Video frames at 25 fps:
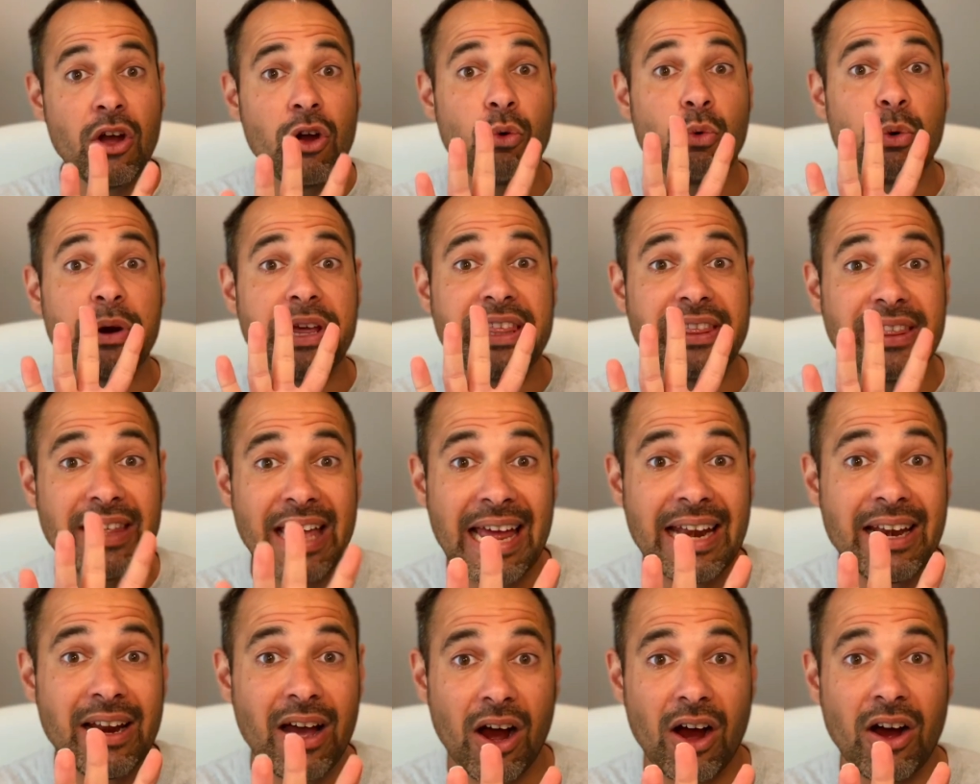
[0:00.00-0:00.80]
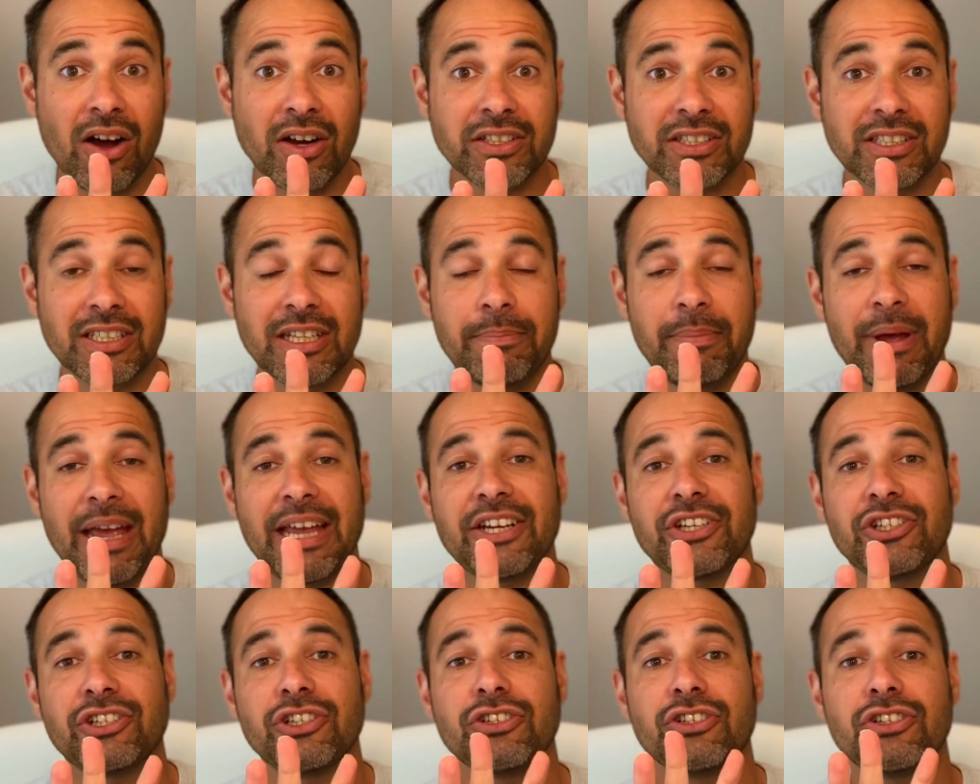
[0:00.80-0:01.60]
We then ask the
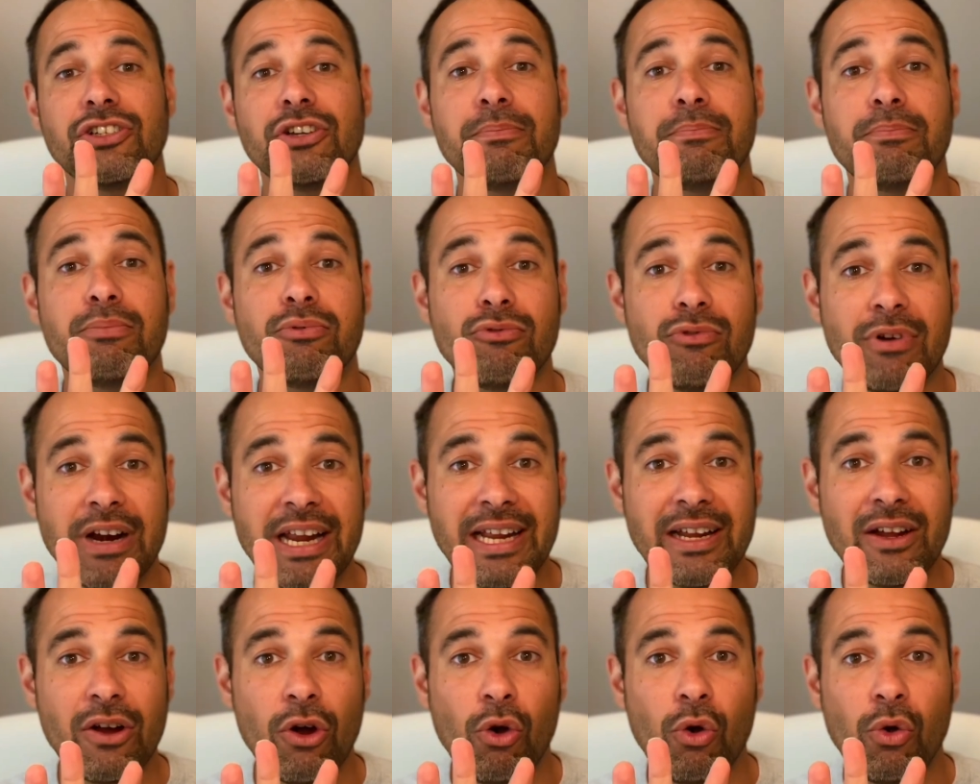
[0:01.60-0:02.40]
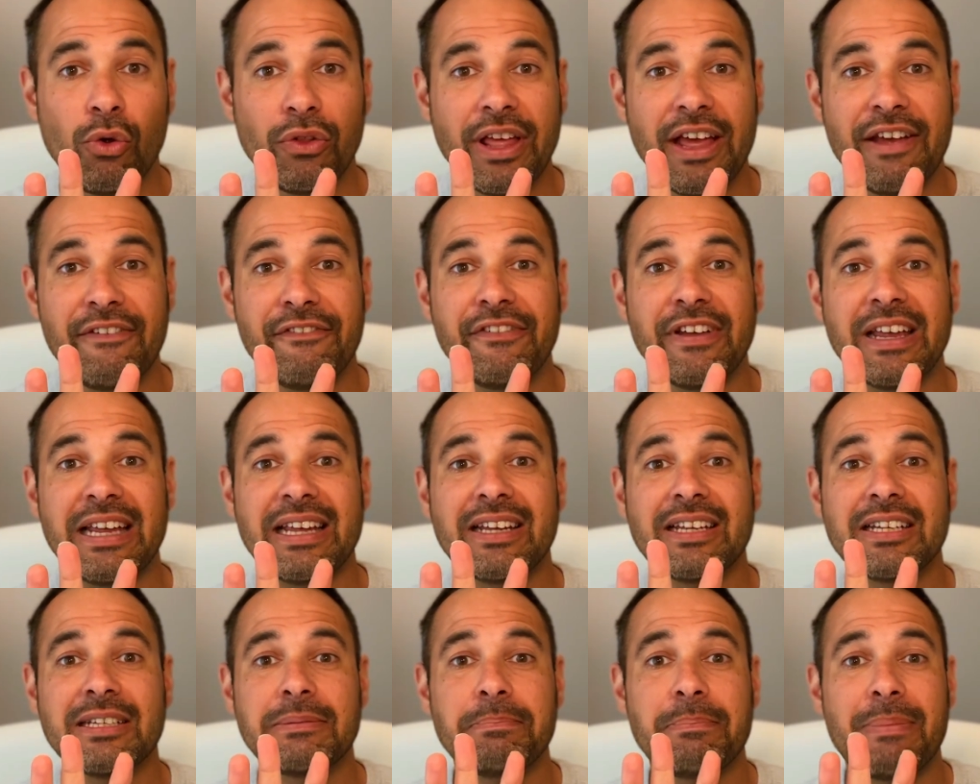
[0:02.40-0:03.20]
patient to bring all their
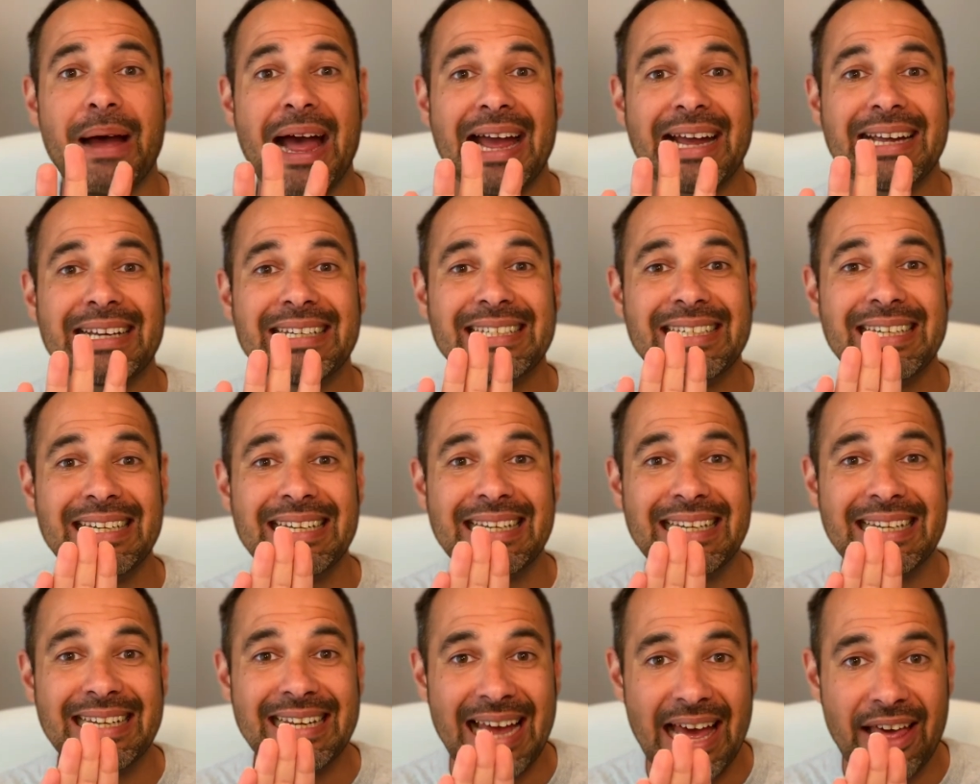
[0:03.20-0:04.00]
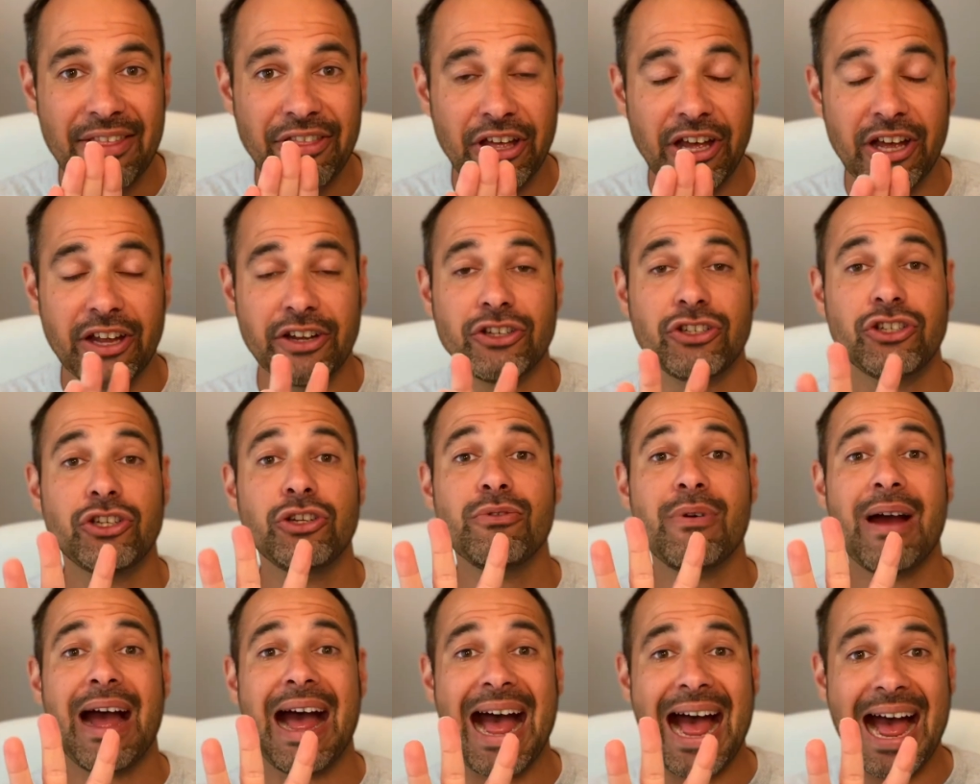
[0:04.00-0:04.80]
fingers back together
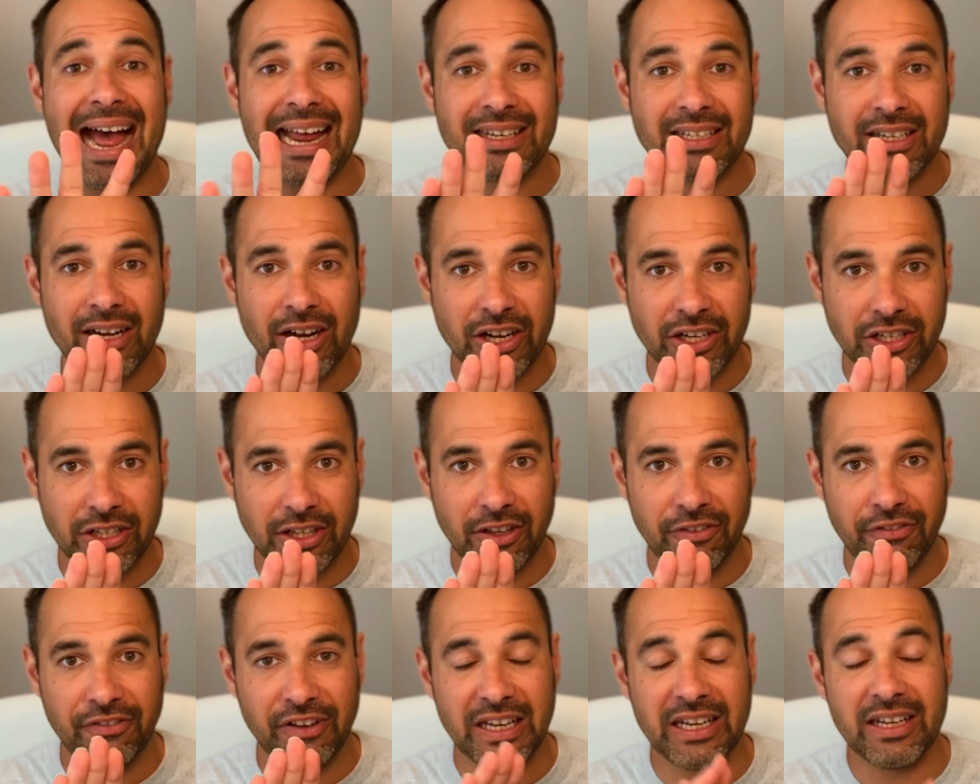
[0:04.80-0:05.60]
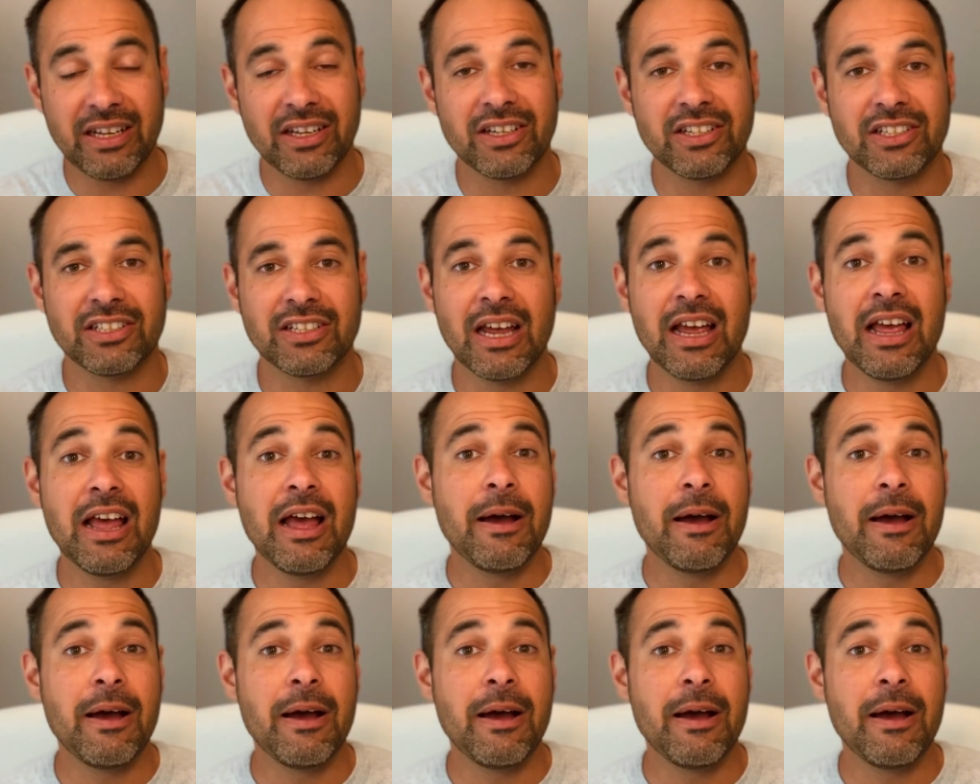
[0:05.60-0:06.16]
to adduct the fingers.